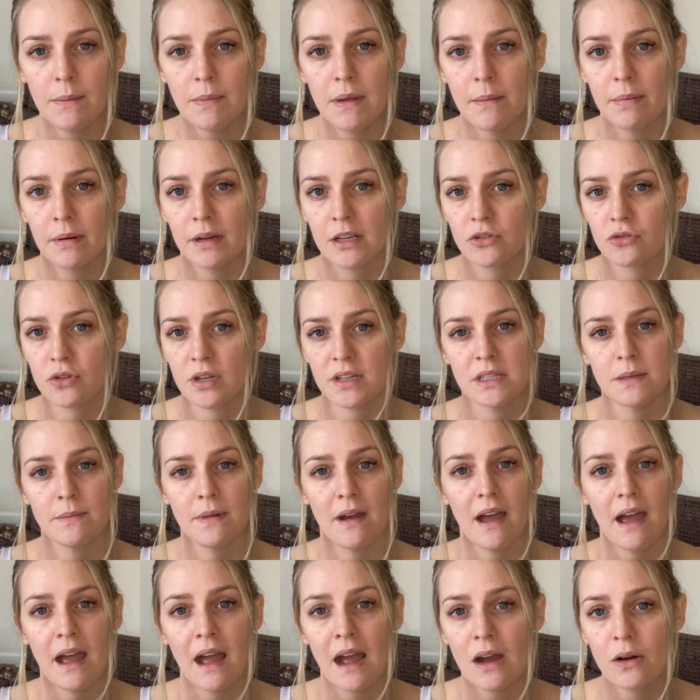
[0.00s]
people are stressed
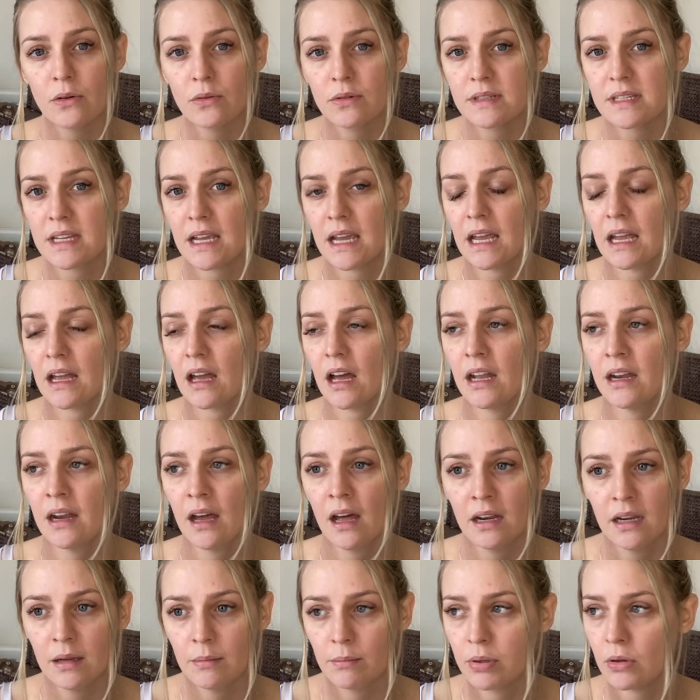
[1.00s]
about housing and
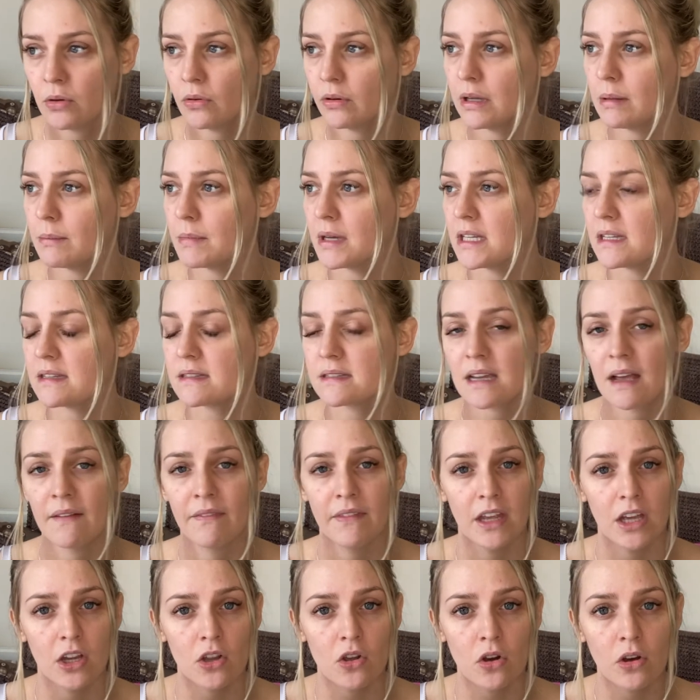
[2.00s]
unemployment and
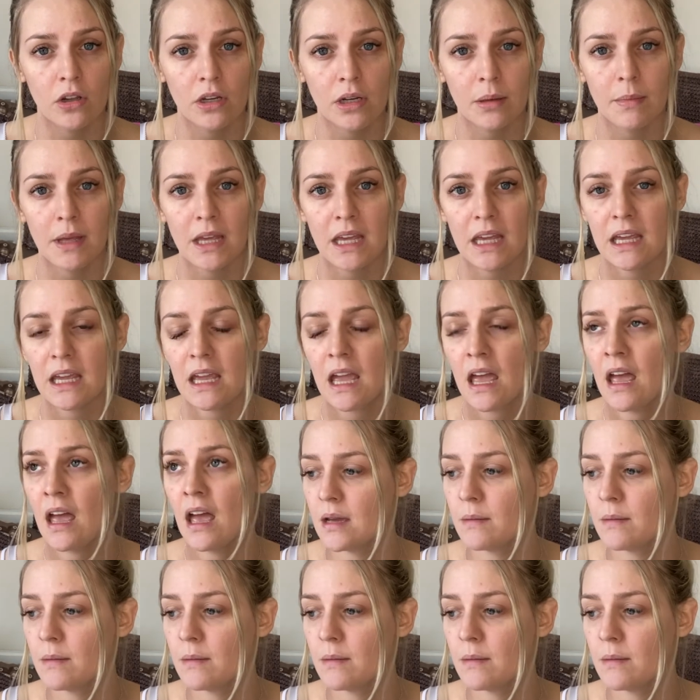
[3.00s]
the economy,